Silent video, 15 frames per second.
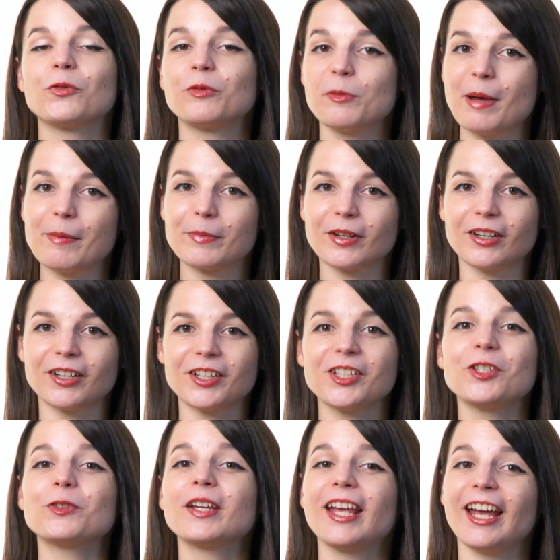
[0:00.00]
Remember,
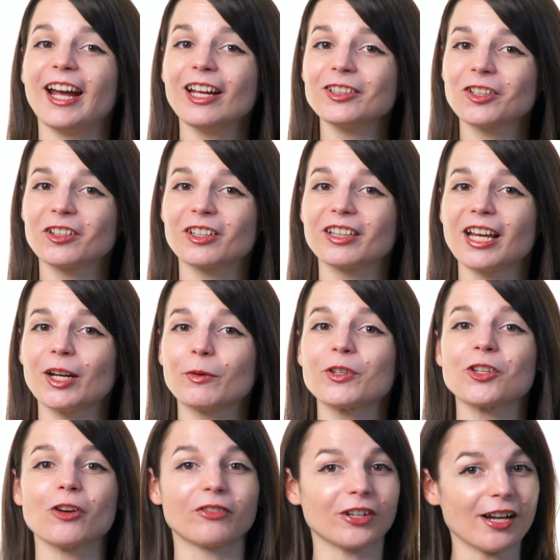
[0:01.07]
you can't learn a
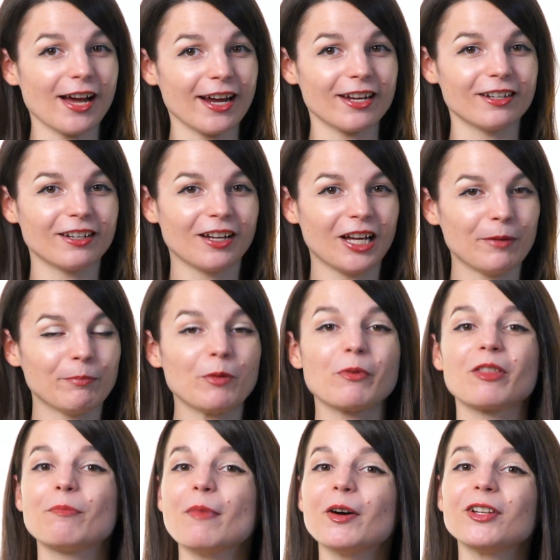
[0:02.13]
language overnight, but
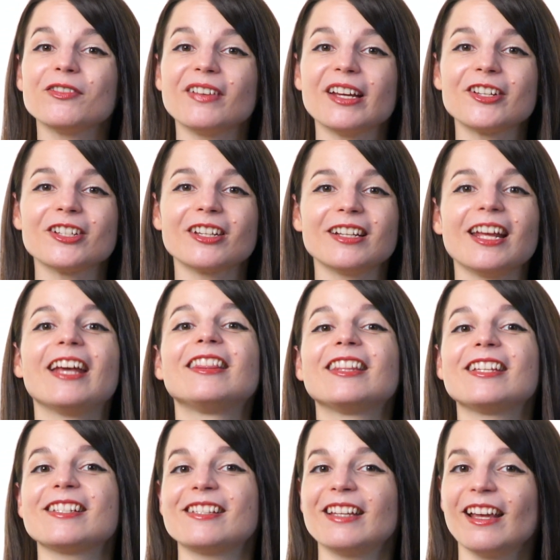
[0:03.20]
with motivation and
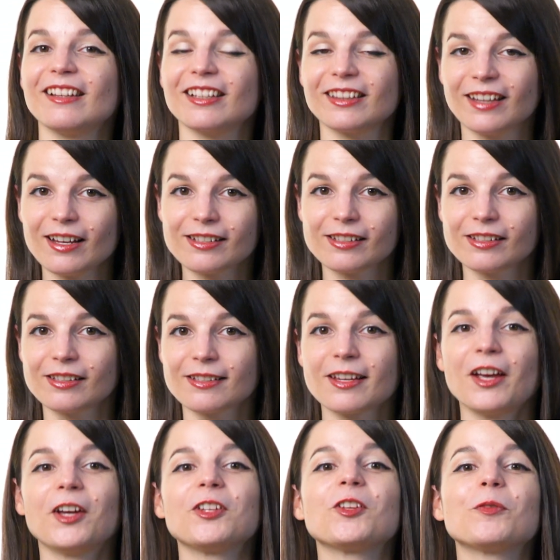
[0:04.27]
these daily lessons,
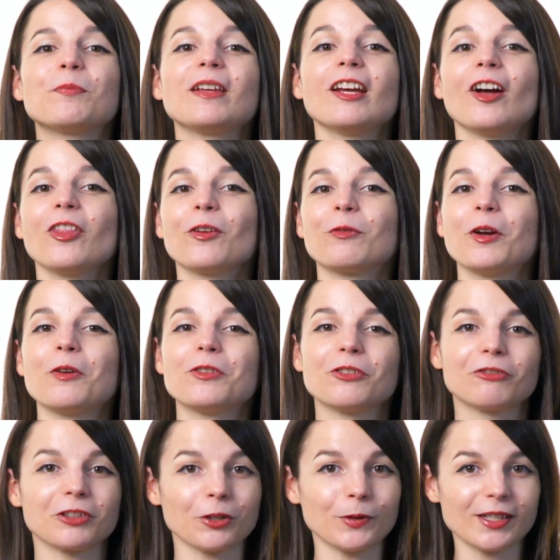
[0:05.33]
you'll be on the road to
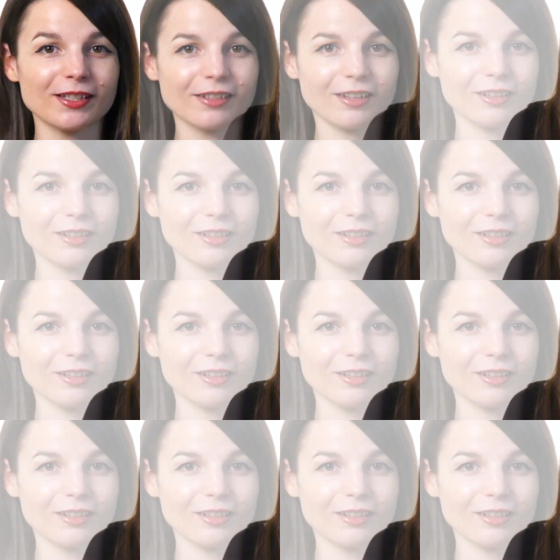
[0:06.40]
fluency.